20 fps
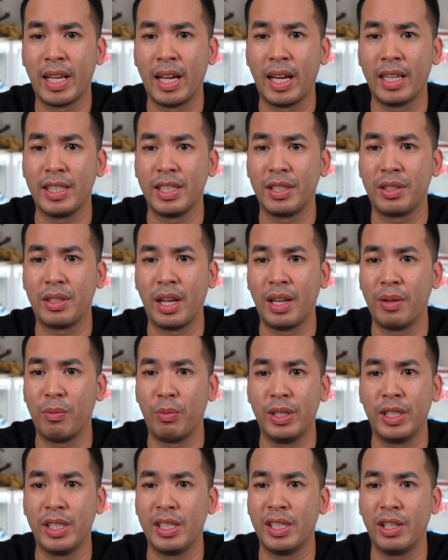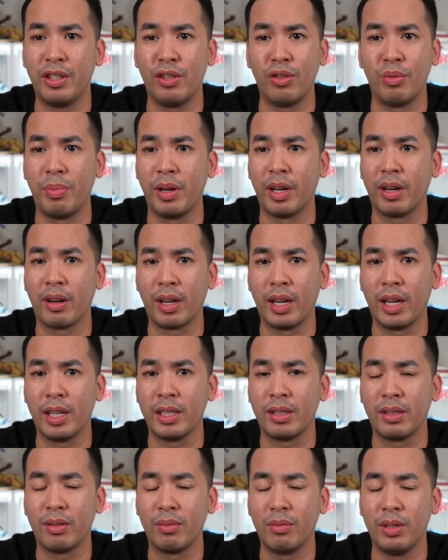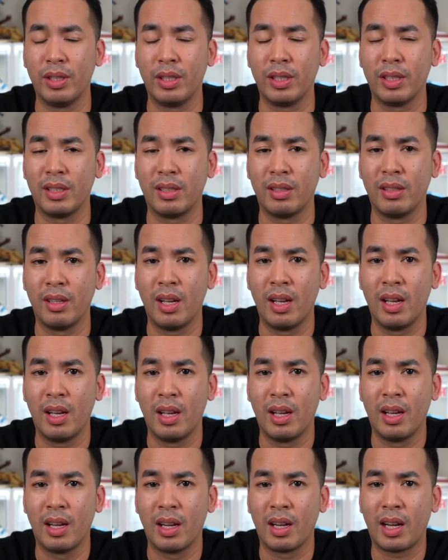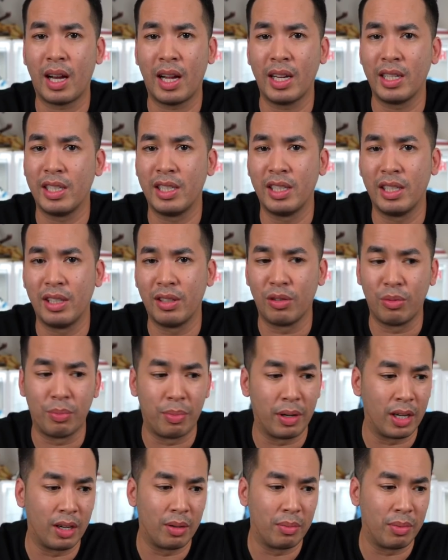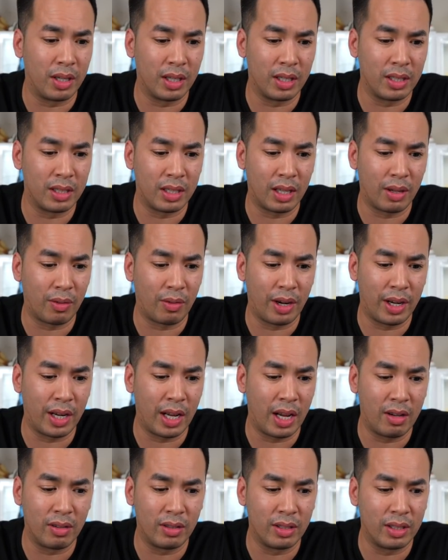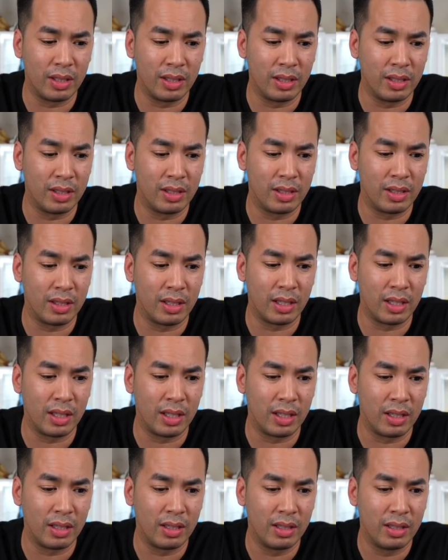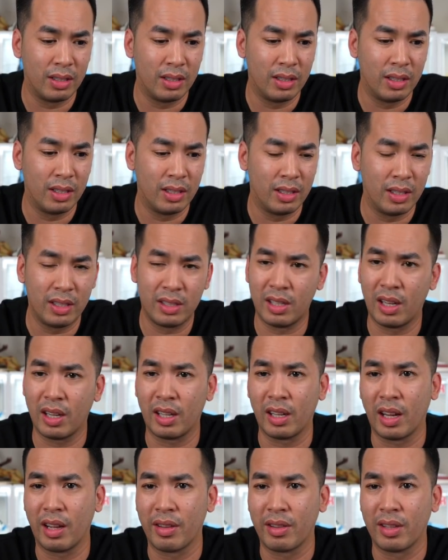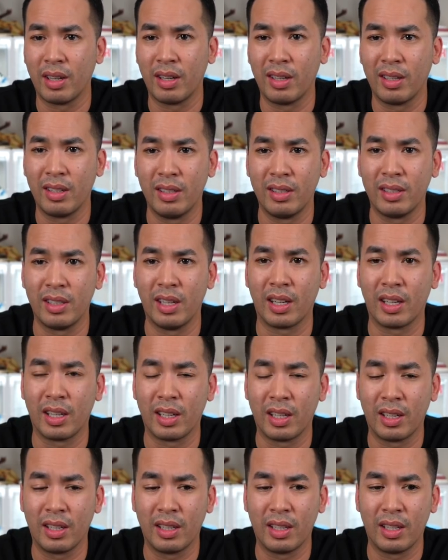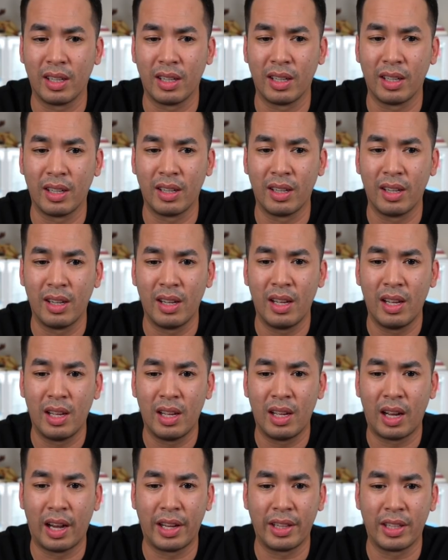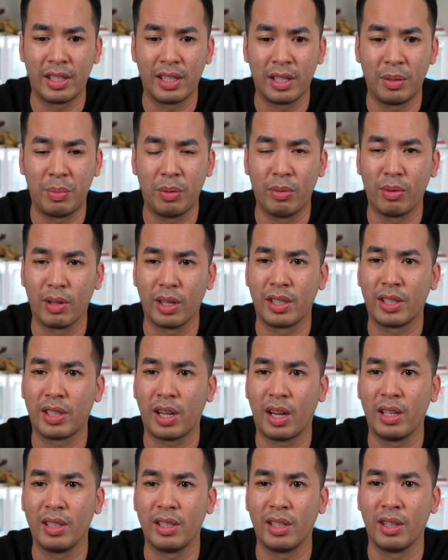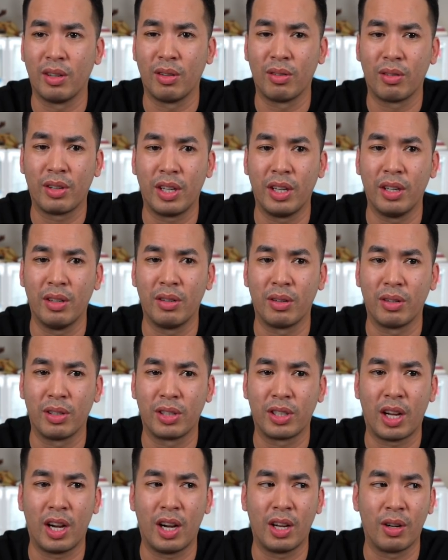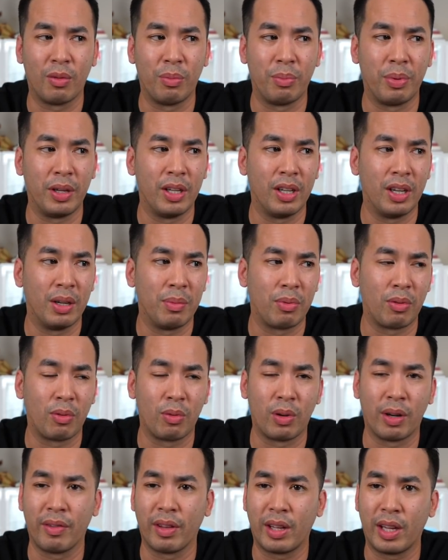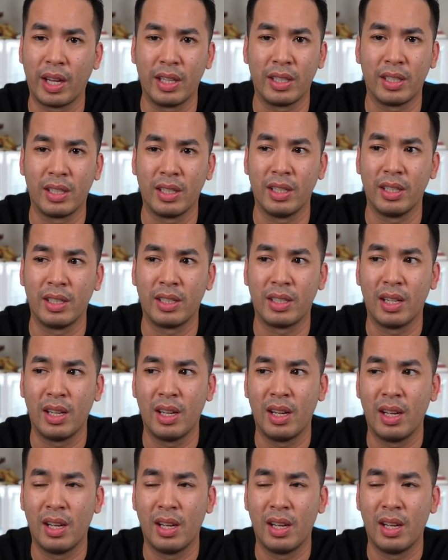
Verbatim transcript: I just we just need to do better, guys. We just kind of just need to do better because like right now it, it's uh, it's ugly out there. It's ugly, and I hate to see people get shot, you know, killed or shot or beat up or whatever the case is